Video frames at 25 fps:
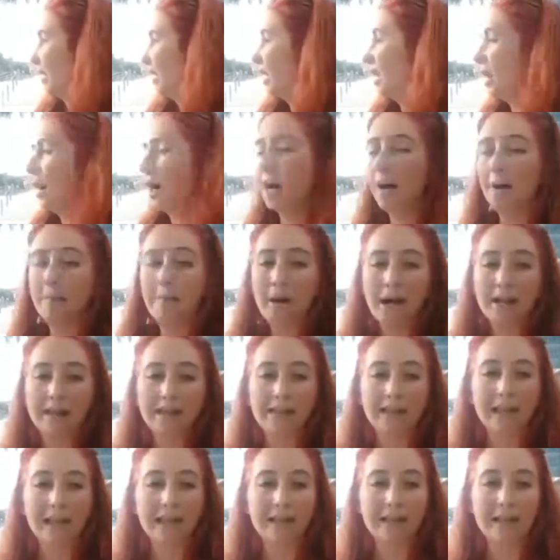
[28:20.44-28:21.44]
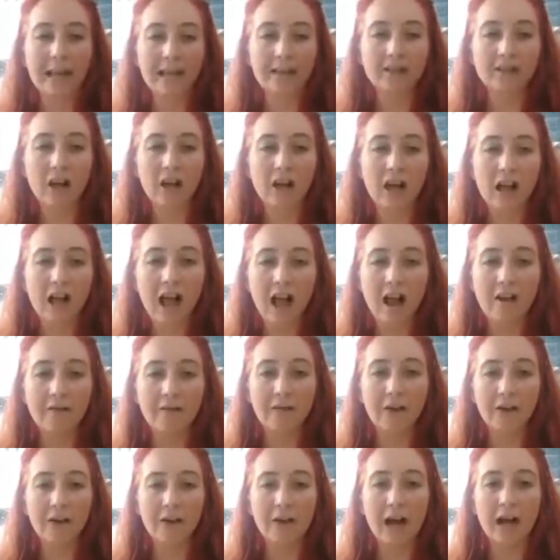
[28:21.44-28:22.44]
Um, I think that's all I have
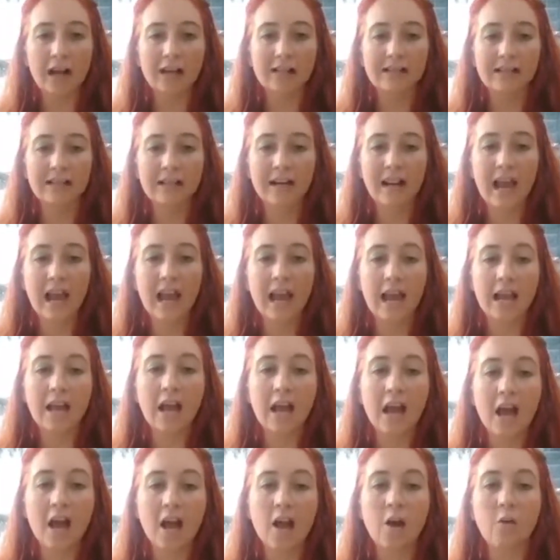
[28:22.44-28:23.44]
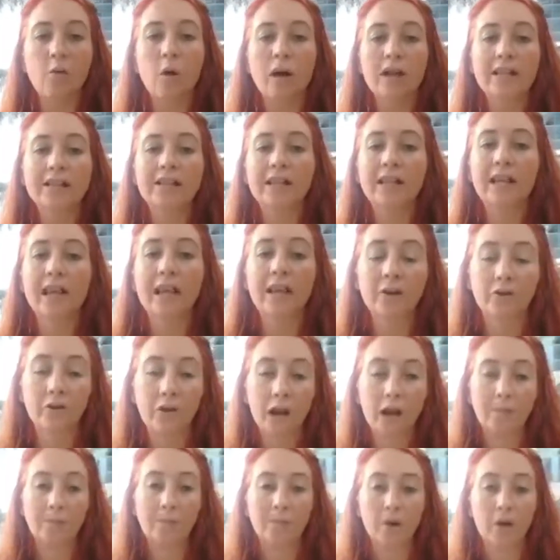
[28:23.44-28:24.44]
for you guys today. Uh, once again,
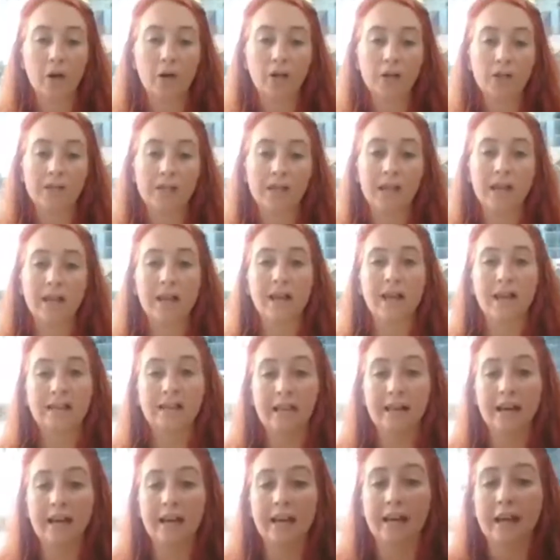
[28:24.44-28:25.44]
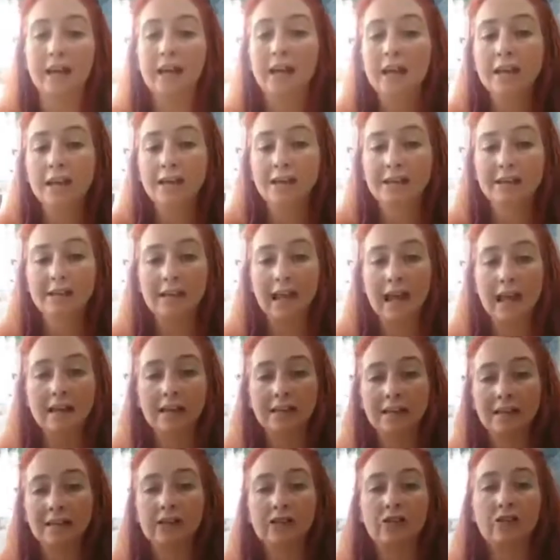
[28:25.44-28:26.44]
Greg Burleson is getting
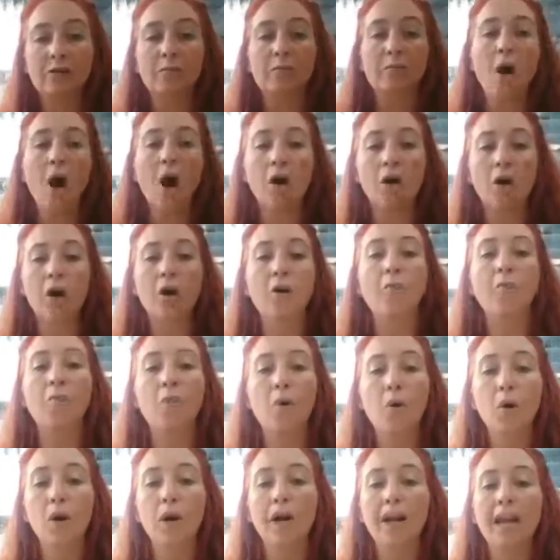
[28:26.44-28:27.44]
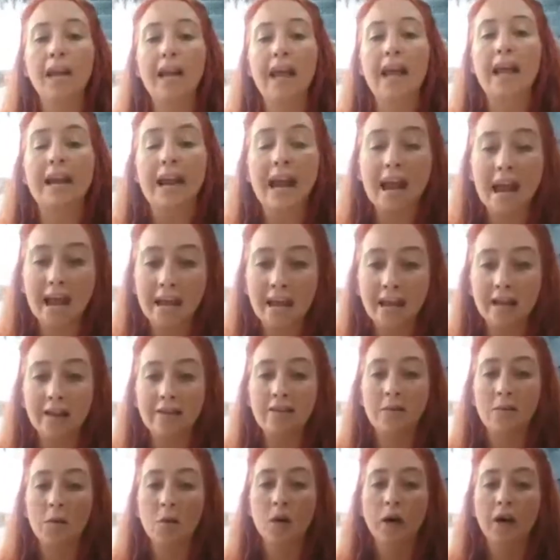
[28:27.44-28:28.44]
sentenced tomorrow morning at eight in
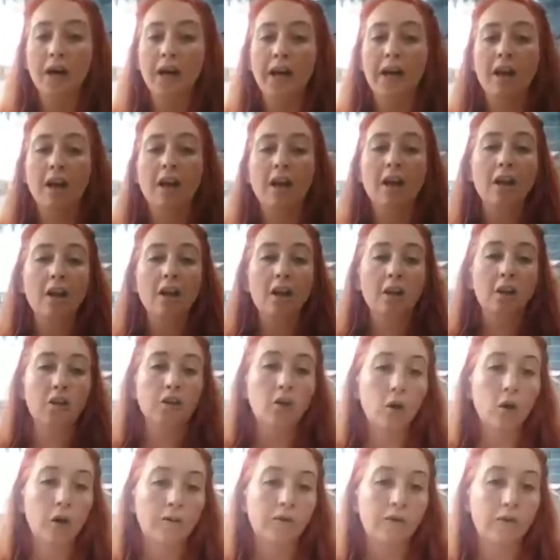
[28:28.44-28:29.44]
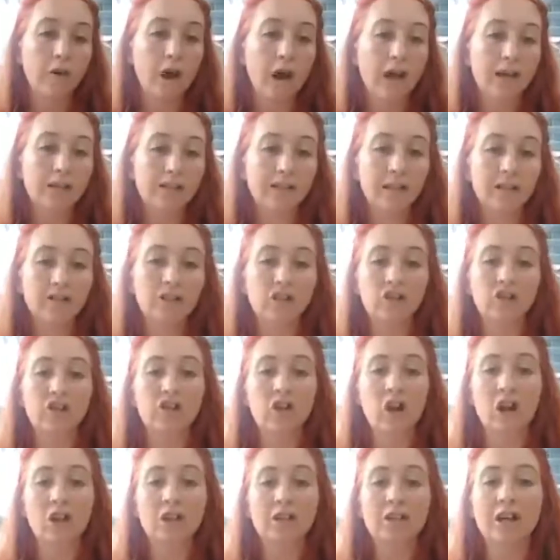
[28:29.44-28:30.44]
the morning. Court for us doesn't
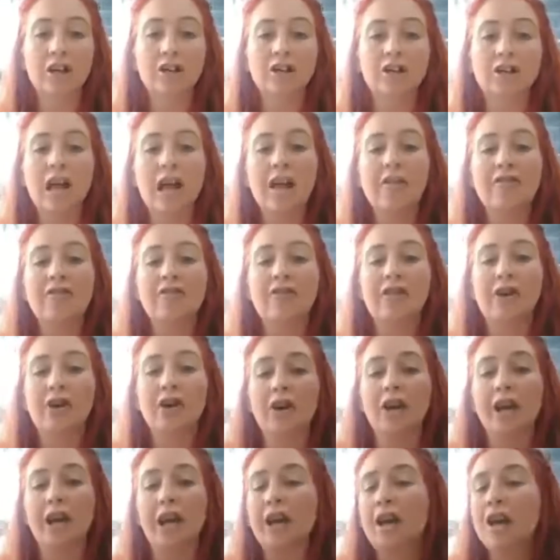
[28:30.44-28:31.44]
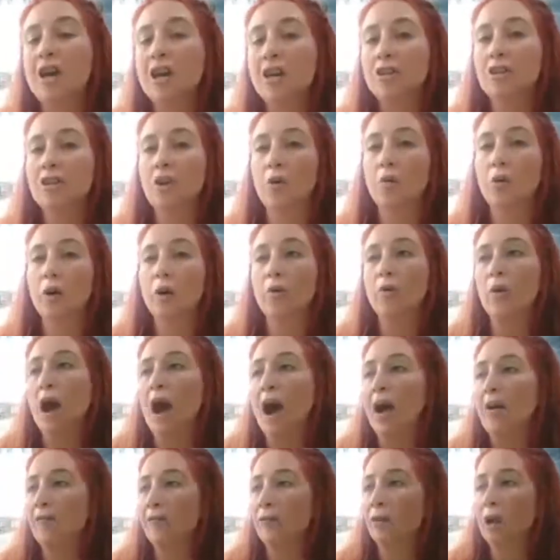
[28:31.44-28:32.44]
start till ten thirty, so we will
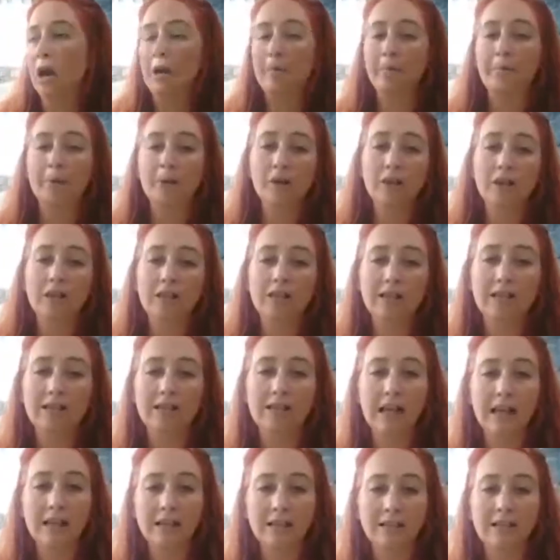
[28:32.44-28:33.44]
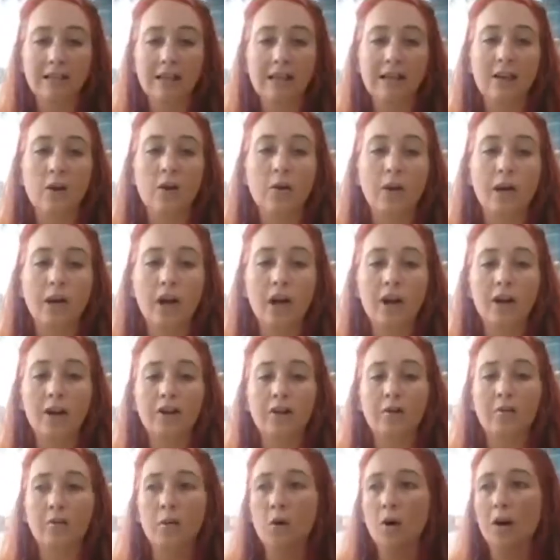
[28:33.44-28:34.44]
have Greg Burleson sentencing going on in
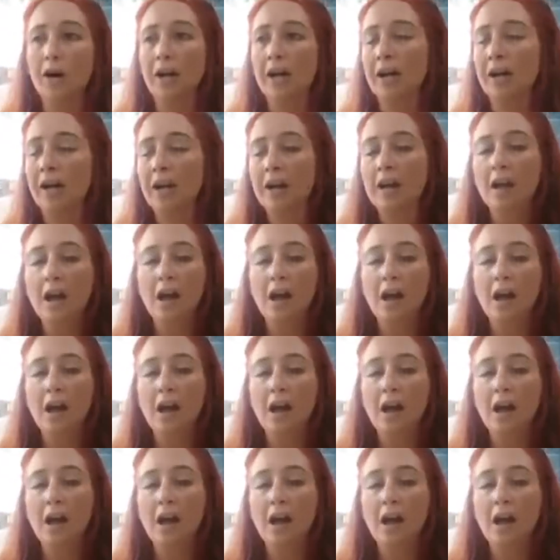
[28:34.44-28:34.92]
the morning.